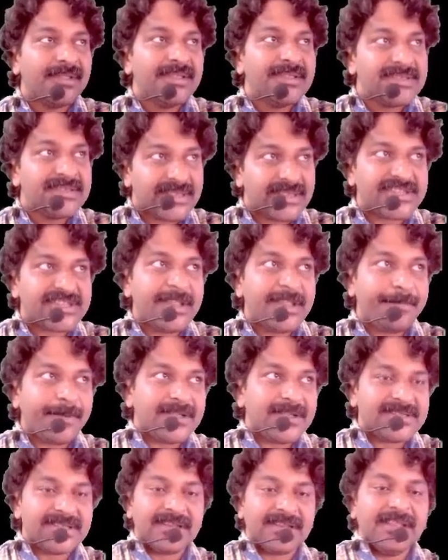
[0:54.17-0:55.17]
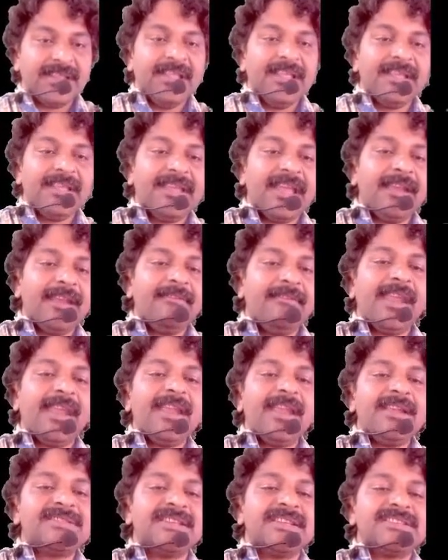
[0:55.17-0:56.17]
60%. Can we
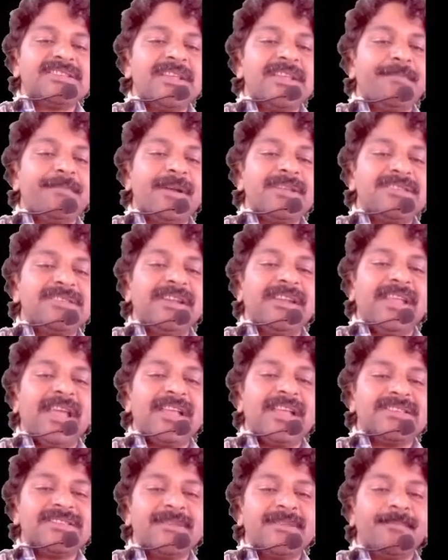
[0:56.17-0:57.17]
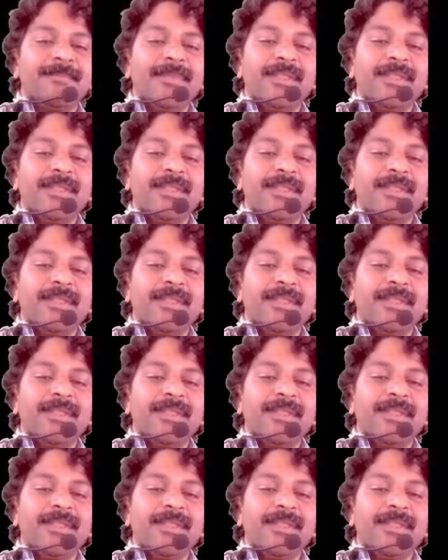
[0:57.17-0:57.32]
write 60% as